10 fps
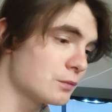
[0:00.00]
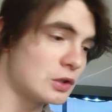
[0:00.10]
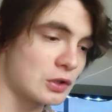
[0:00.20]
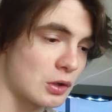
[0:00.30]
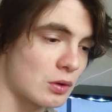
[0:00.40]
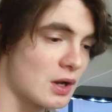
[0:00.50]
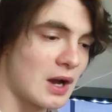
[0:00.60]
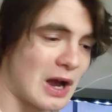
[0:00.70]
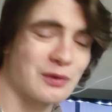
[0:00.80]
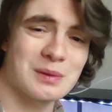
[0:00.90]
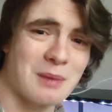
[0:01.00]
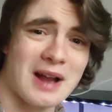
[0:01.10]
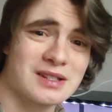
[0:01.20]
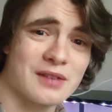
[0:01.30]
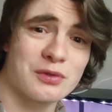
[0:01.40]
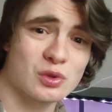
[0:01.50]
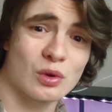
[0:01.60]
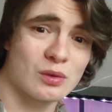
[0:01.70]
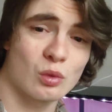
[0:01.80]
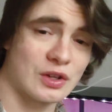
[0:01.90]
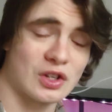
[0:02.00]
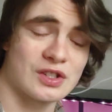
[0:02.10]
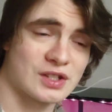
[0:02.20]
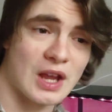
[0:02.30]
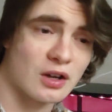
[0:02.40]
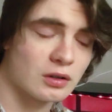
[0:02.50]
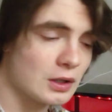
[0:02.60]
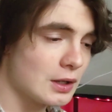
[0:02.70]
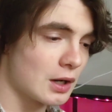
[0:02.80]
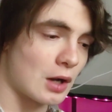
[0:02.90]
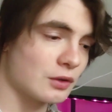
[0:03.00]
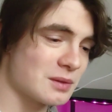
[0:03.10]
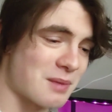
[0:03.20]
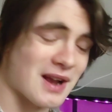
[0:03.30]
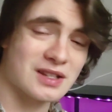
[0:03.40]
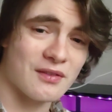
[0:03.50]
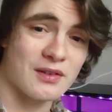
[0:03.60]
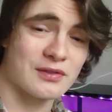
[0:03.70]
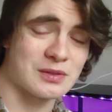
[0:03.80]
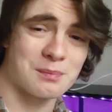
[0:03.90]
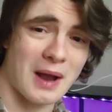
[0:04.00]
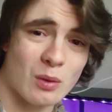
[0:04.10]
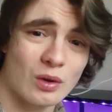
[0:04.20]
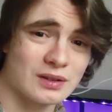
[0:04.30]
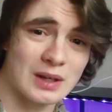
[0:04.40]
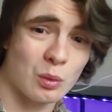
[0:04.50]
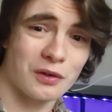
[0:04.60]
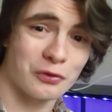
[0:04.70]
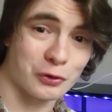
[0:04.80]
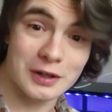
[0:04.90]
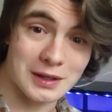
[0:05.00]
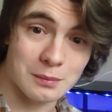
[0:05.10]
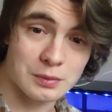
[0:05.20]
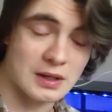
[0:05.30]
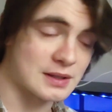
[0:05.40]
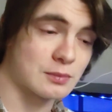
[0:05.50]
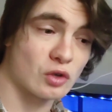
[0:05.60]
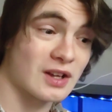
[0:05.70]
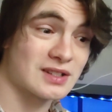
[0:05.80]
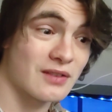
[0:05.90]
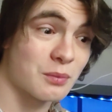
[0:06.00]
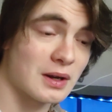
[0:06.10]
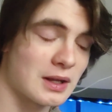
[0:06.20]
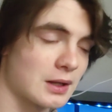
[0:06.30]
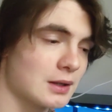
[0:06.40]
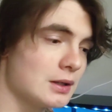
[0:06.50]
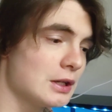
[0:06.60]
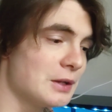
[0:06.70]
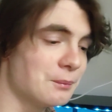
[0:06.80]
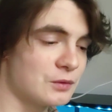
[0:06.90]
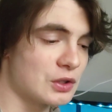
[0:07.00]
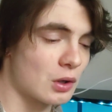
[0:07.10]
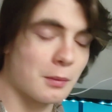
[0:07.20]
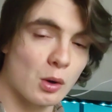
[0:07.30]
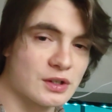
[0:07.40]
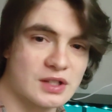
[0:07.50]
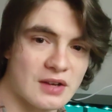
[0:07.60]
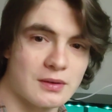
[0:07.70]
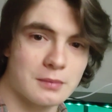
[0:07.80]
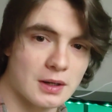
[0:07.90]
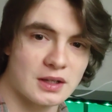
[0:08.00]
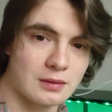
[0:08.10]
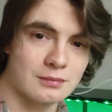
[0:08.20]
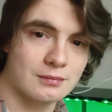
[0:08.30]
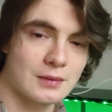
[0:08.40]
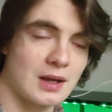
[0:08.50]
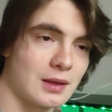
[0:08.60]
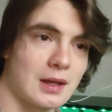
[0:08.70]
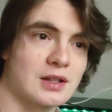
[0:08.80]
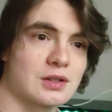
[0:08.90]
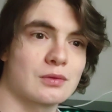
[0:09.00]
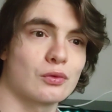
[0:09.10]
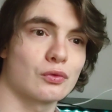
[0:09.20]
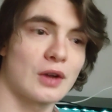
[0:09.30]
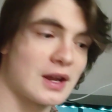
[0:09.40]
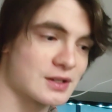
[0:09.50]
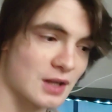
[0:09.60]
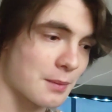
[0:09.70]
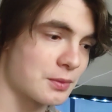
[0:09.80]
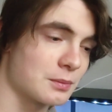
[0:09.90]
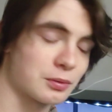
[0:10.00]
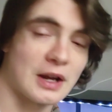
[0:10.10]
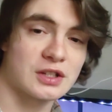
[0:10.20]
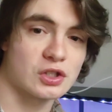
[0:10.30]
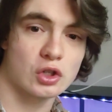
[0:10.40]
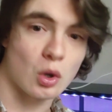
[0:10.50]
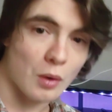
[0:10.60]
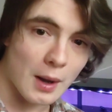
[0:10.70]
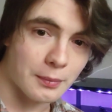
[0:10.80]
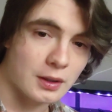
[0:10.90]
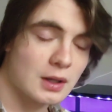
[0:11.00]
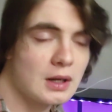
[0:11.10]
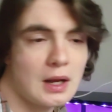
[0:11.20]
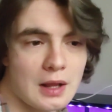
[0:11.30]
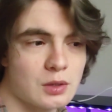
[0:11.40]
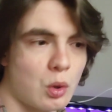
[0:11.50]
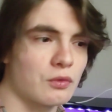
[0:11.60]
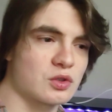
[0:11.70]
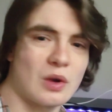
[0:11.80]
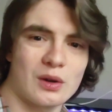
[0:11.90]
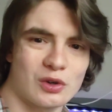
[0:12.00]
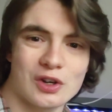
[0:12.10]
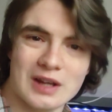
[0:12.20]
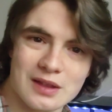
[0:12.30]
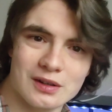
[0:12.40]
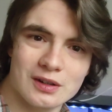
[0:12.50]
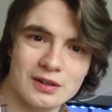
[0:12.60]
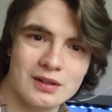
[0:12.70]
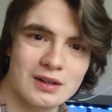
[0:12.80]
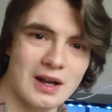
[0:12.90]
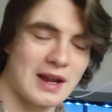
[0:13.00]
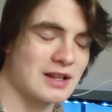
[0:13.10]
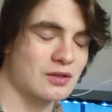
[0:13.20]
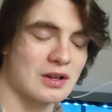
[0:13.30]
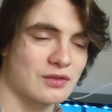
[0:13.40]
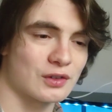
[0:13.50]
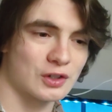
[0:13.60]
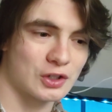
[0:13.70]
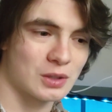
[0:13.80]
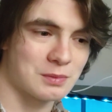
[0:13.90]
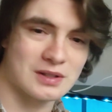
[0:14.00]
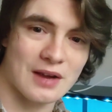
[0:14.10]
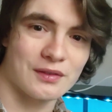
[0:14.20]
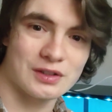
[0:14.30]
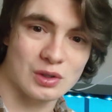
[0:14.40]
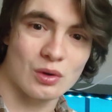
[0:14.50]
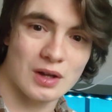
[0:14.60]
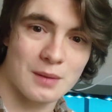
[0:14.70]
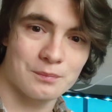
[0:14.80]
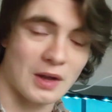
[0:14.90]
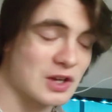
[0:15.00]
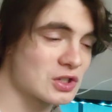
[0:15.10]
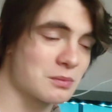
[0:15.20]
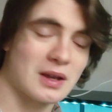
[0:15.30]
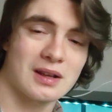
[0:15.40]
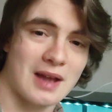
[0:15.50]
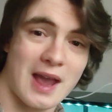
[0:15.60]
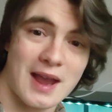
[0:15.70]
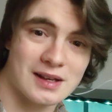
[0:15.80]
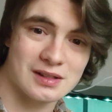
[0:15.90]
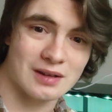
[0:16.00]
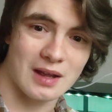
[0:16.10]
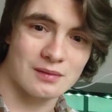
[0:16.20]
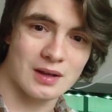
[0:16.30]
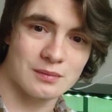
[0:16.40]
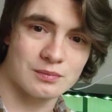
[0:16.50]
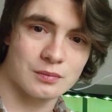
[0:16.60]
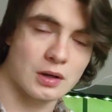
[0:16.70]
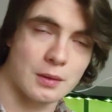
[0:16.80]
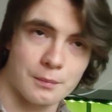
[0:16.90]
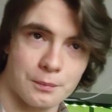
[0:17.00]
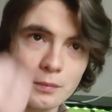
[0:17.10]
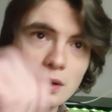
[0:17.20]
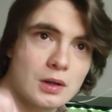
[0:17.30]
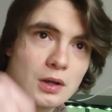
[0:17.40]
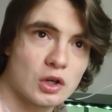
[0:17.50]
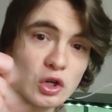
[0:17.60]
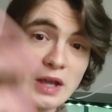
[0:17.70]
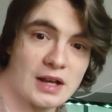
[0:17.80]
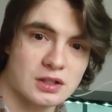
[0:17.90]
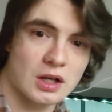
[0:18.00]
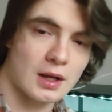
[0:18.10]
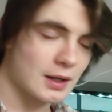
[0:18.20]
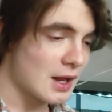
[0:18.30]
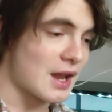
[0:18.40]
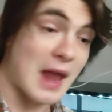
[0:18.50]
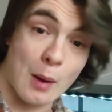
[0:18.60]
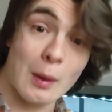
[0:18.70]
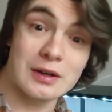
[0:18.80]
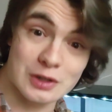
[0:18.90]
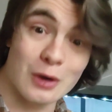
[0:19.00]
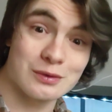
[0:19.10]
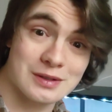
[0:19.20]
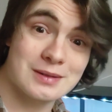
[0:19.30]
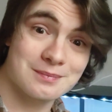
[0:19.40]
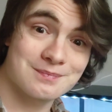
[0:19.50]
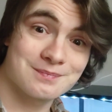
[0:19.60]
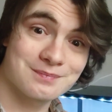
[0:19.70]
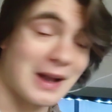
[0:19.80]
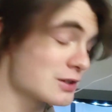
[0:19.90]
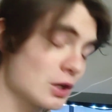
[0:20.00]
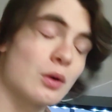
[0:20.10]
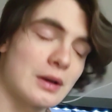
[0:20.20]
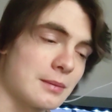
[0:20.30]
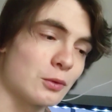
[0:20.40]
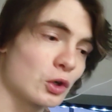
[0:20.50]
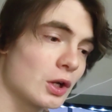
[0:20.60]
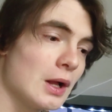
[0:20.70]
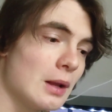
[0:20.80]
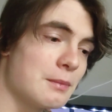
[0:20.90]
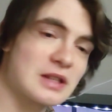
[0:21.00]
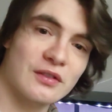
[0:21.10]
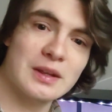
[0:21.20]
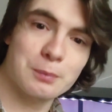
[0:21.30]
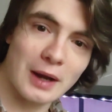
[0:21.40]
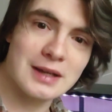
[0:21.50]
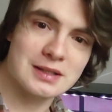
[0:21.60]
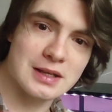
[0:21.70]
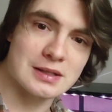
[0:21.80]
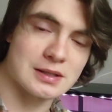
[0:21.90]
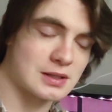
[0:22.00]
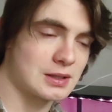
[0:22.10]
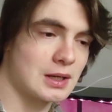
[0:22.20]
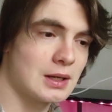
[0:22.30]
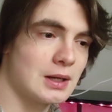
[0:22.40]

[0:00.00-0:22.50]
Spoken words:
You know, I only buy stuff when it's on sale. I only buy stuff if it's buy one, get one free because I'm trying to save money. You know, I'm always saving money and things raise up and prices go up. And that's one reason why I don't cook either. It's stressful to cook because everything's going up. I used to make eggs and cook eggs a lot. Now I don't. I don't anymore because of the prices.